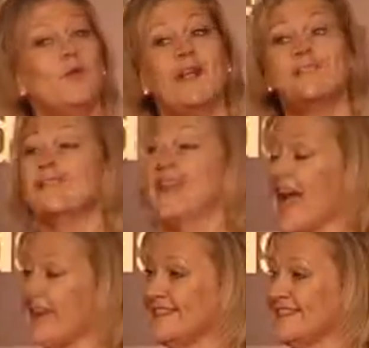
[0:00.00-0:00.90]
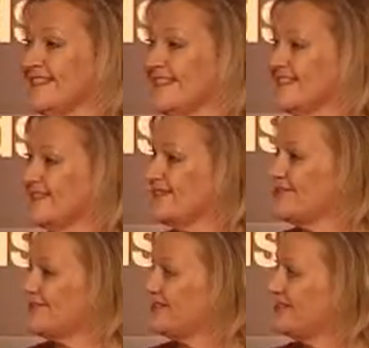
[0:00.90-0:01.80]
Well, tonight, it's
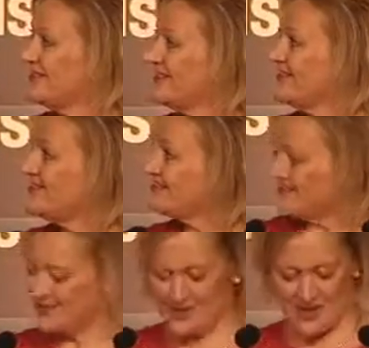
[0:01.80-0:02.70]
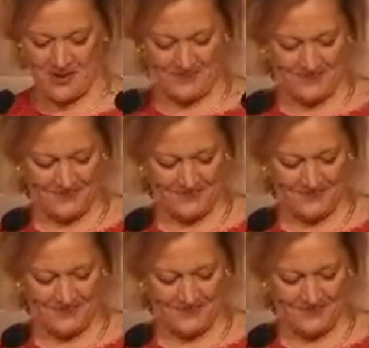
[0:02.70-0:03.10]
the Richard and Julie Show.